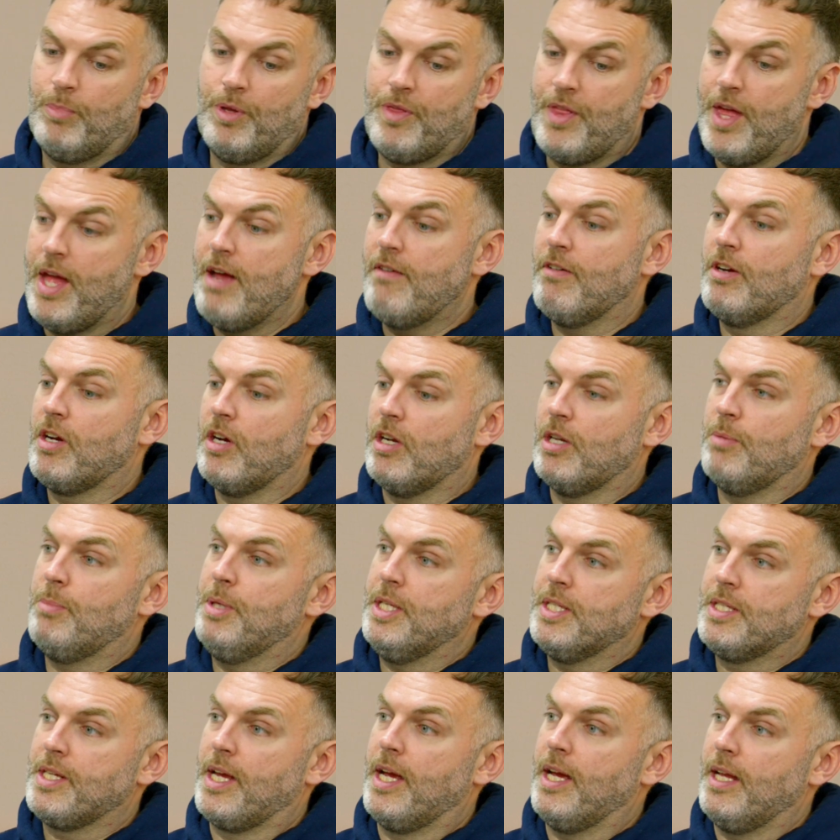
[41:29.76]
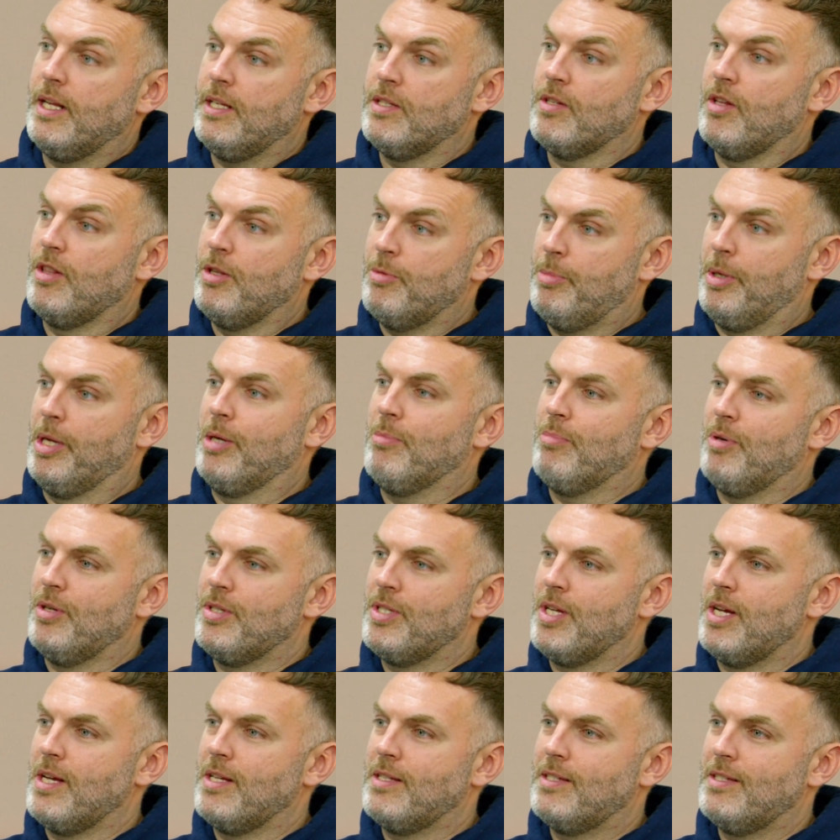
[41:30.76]
But their economy of scale is on the bigger
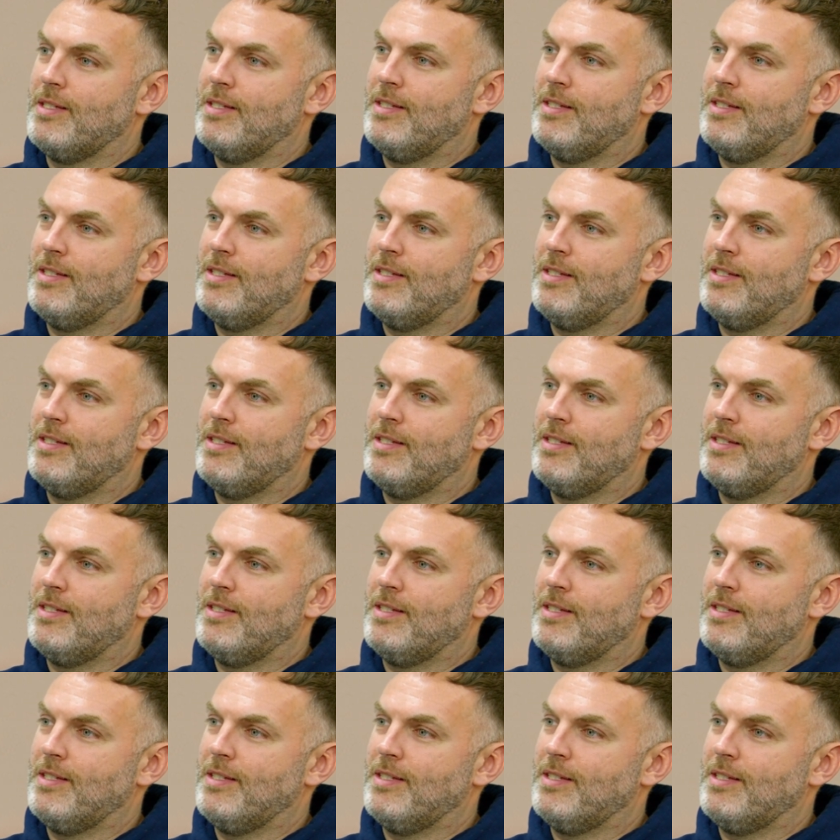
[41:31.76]
project.